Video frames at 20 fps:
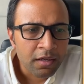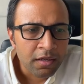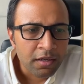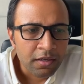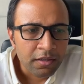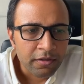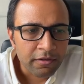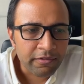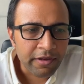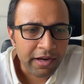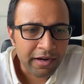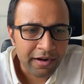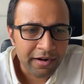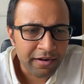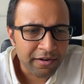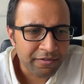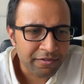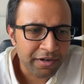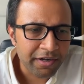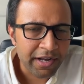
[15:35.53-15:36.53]
The
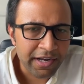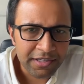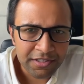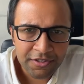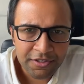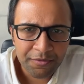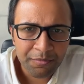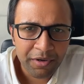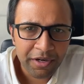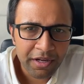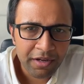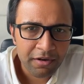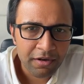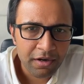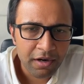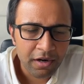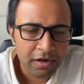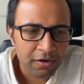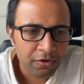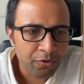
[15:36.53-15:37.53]
second is retention money.
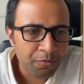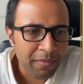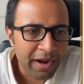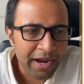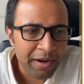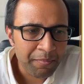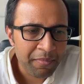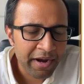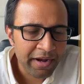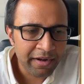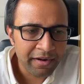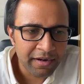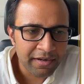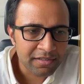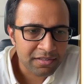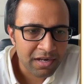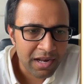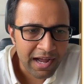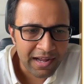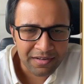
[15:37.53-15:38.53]
To my mind,
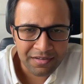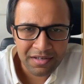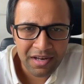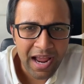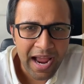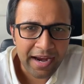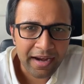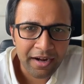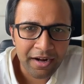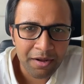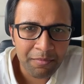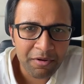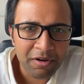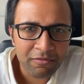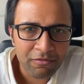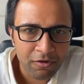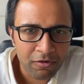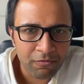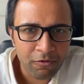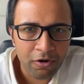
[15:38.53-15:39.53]
it's largely
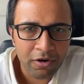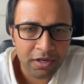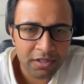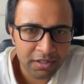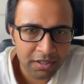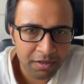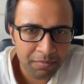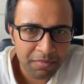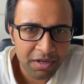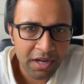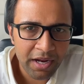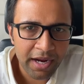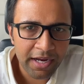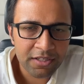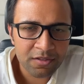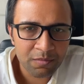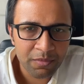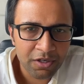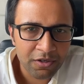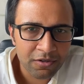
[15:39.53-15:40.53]
academic for
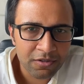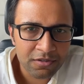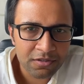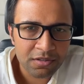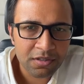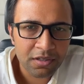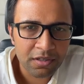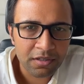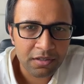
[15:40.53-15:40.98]
43BH, because